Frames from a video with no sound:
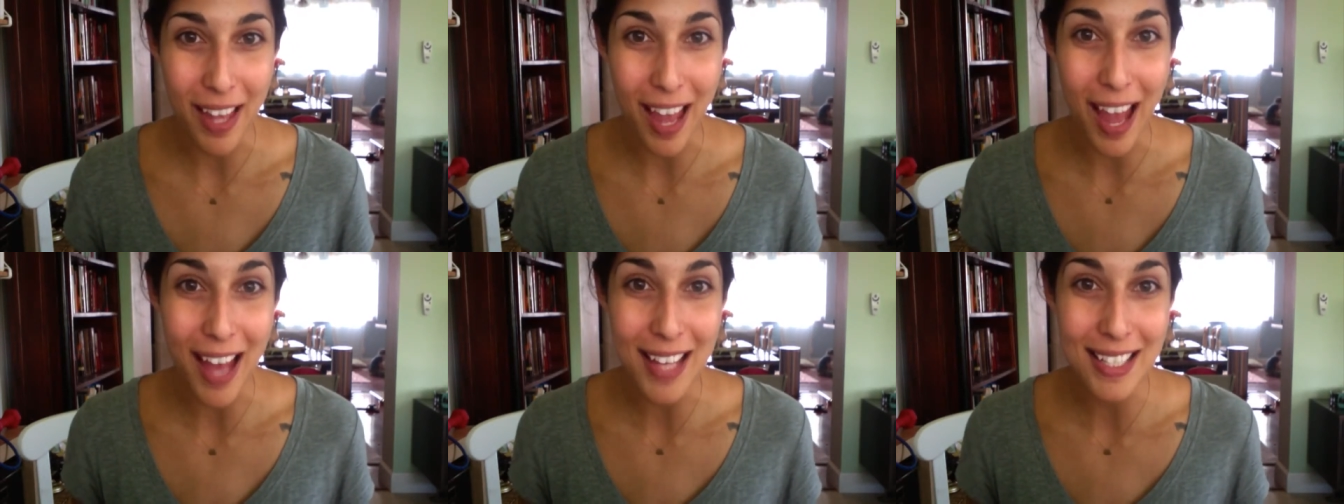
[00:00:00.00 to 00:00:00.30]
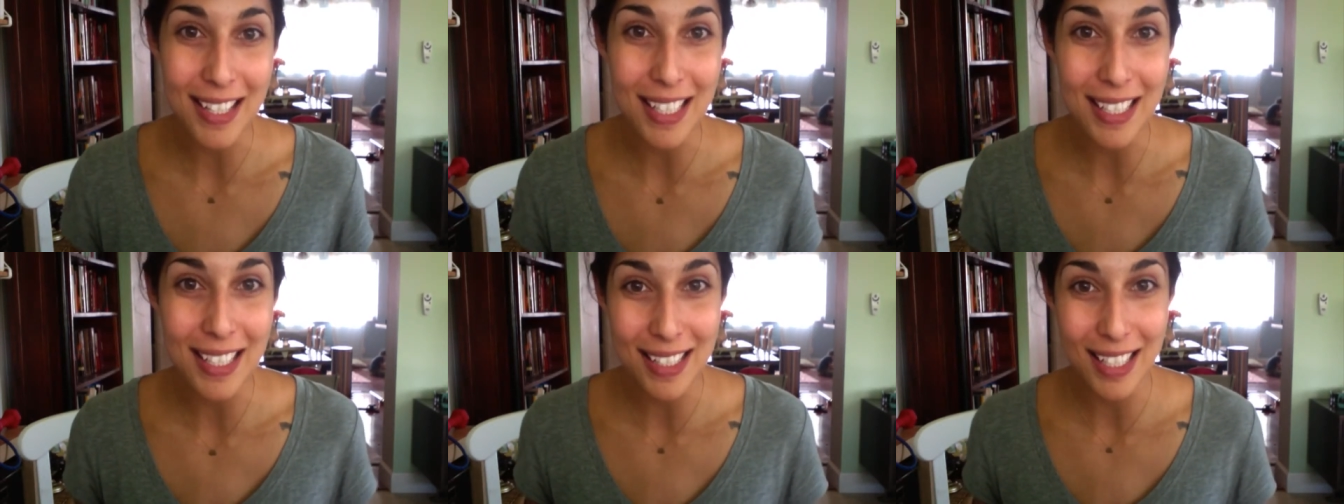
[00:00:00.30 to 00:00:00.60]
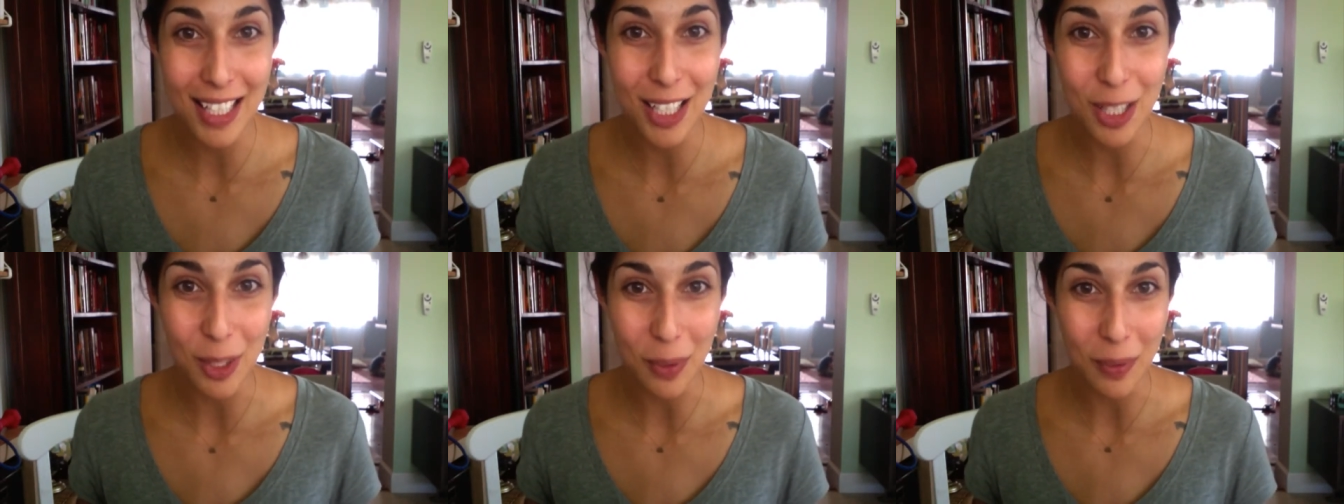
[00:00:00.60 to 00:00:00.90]
As they
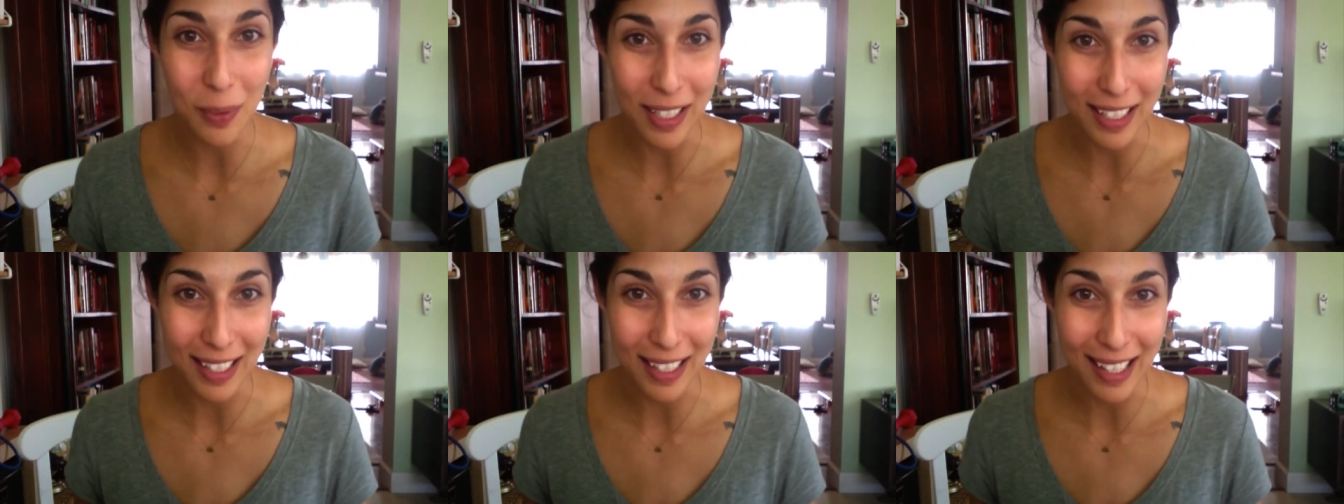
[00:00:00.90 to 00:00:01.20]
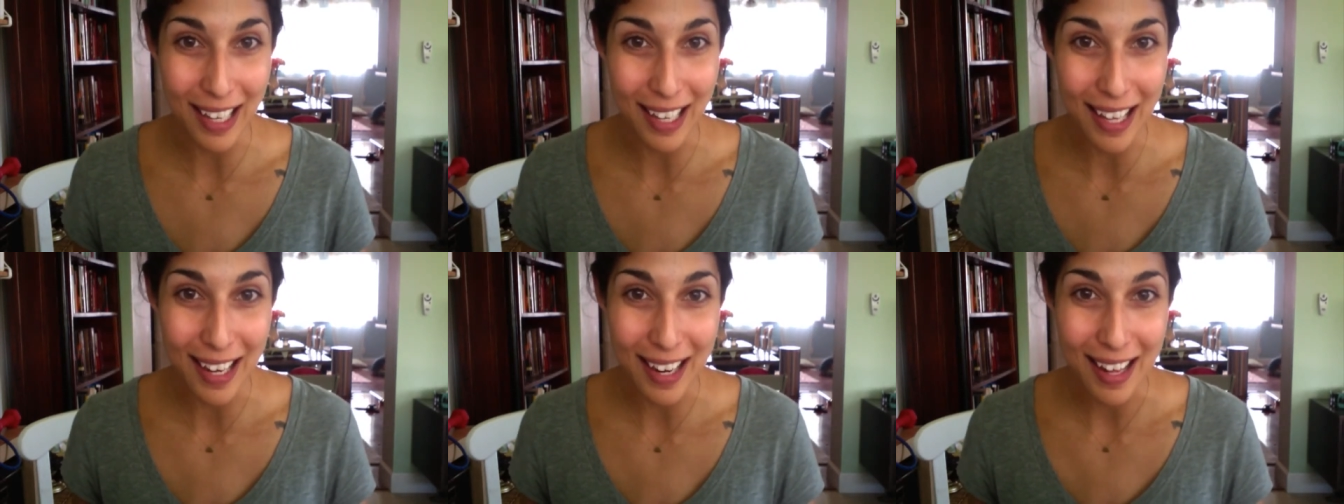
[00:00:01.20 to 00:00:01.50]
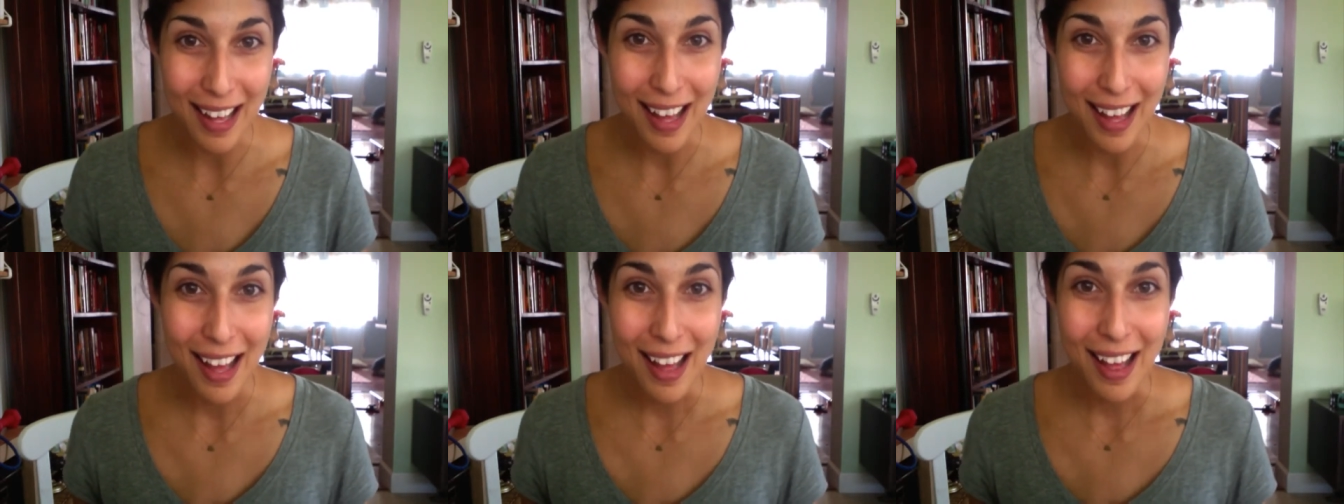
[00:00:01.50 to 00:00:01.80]
see you eating it,
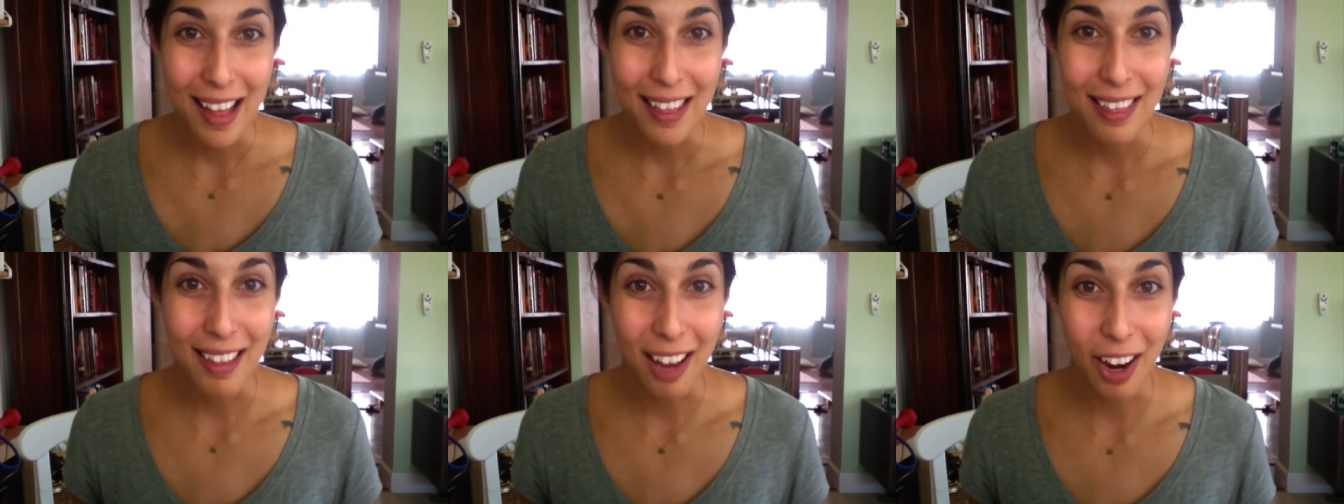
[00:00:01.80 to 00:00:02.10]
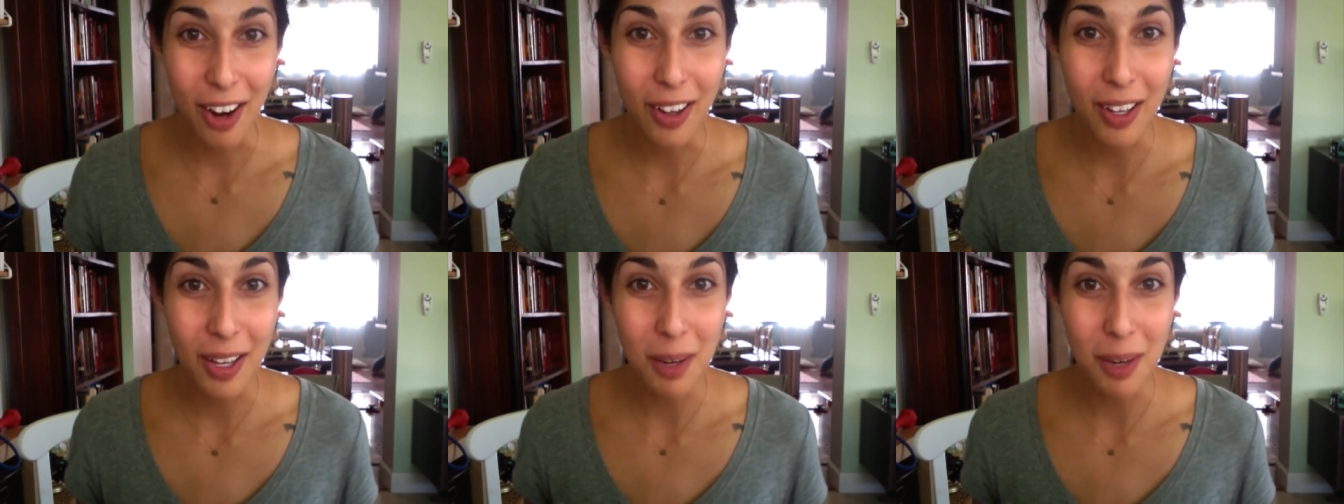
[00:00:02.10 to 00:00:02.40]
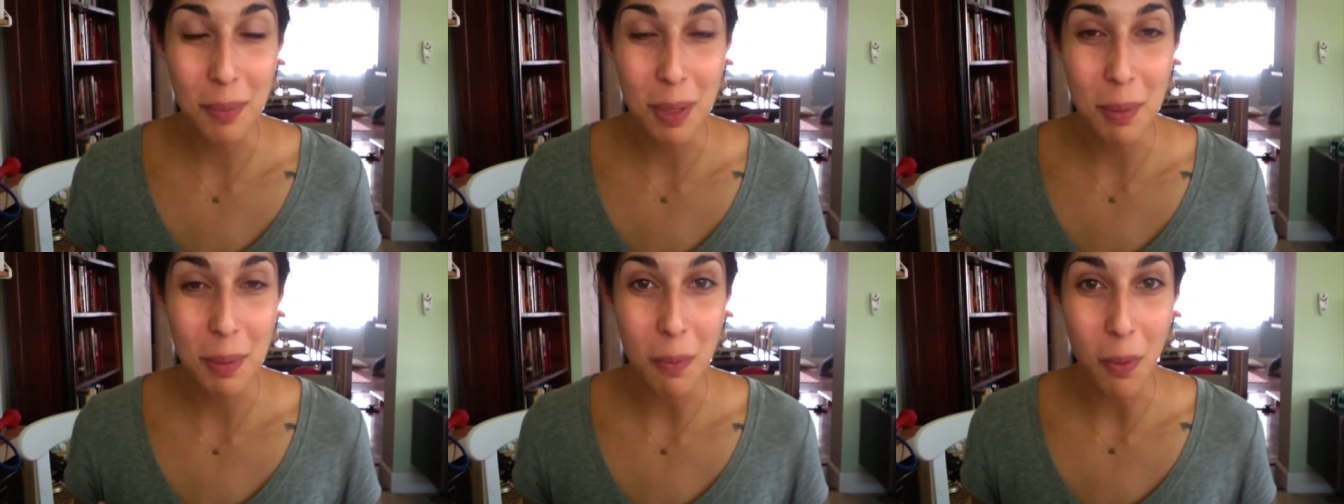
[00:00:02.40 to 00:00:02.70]
they're going
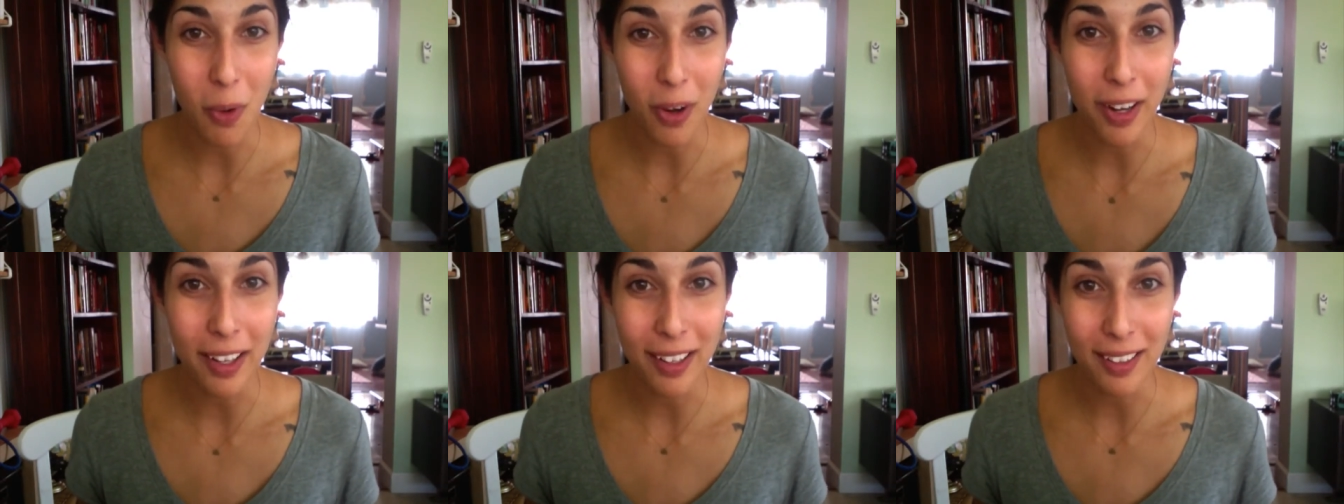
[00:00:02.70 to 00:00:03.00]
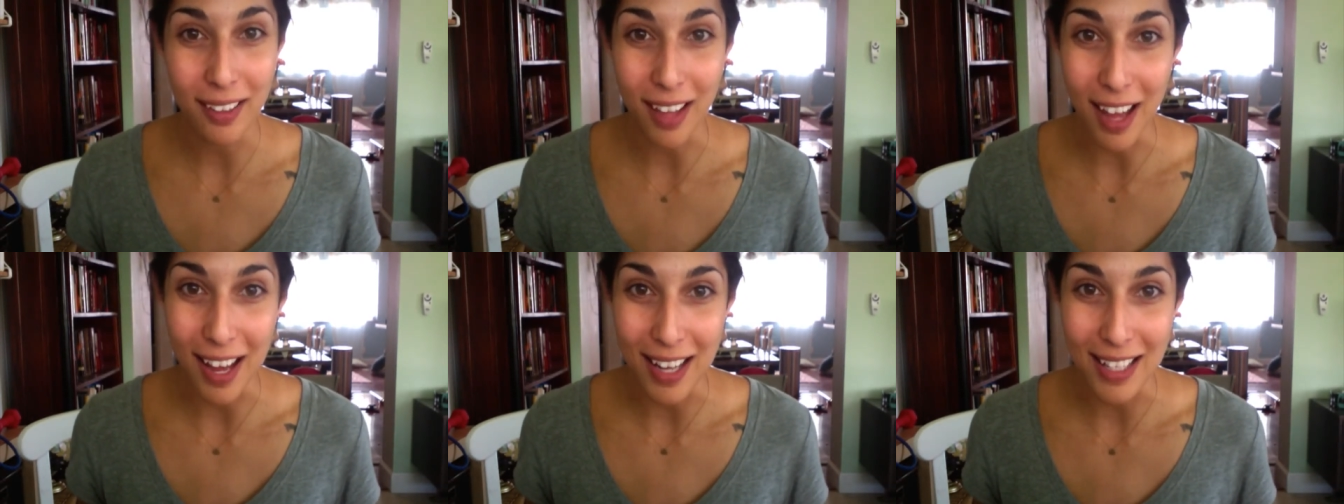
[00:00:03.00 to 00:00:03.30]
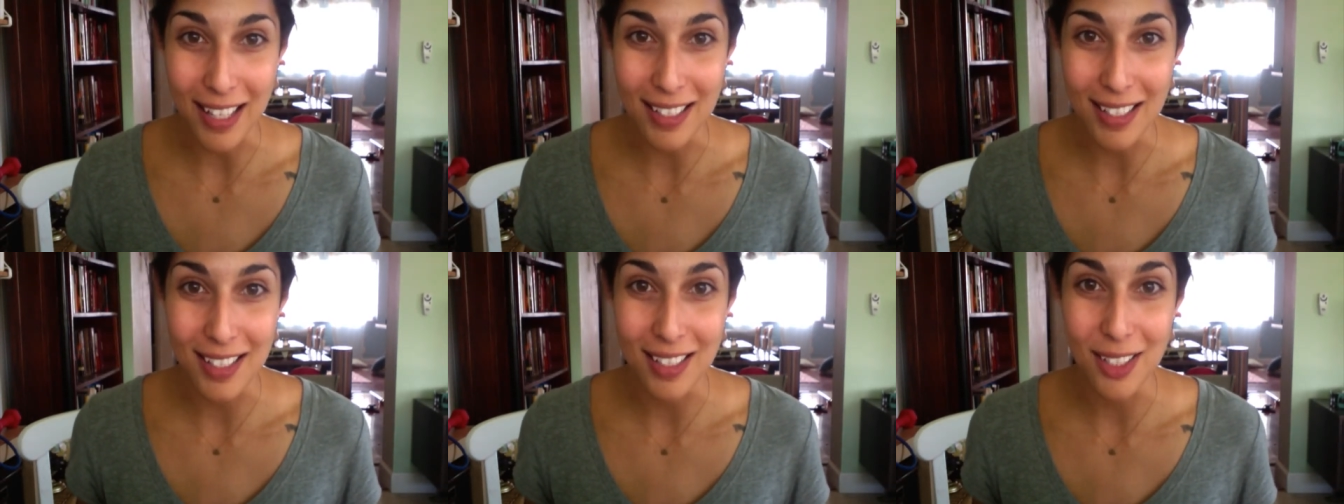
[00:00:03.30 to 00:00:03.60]
to be more
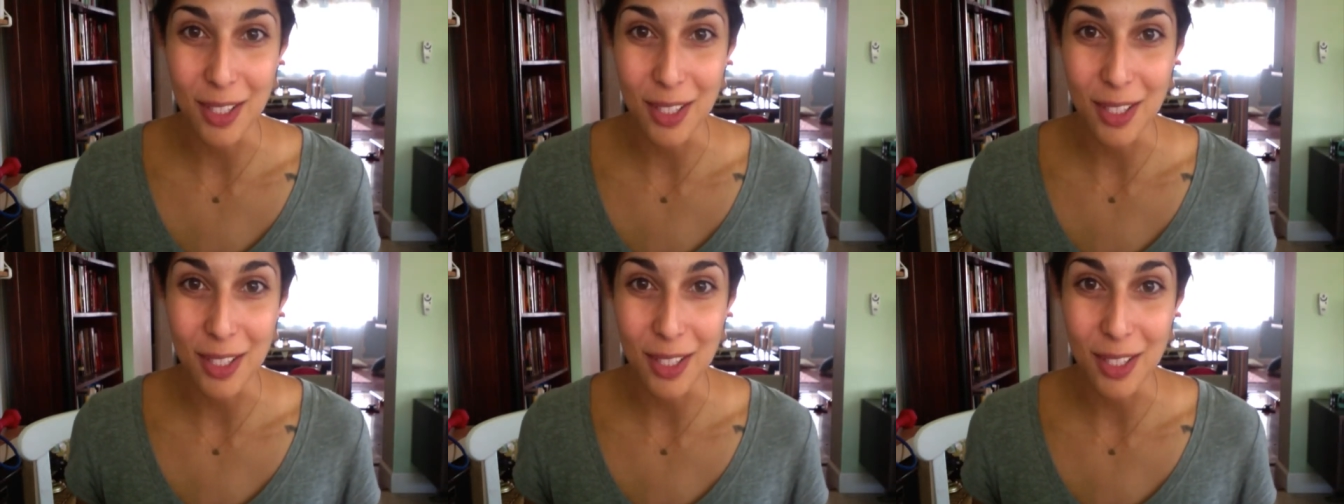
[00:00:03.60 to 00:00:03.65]
inclined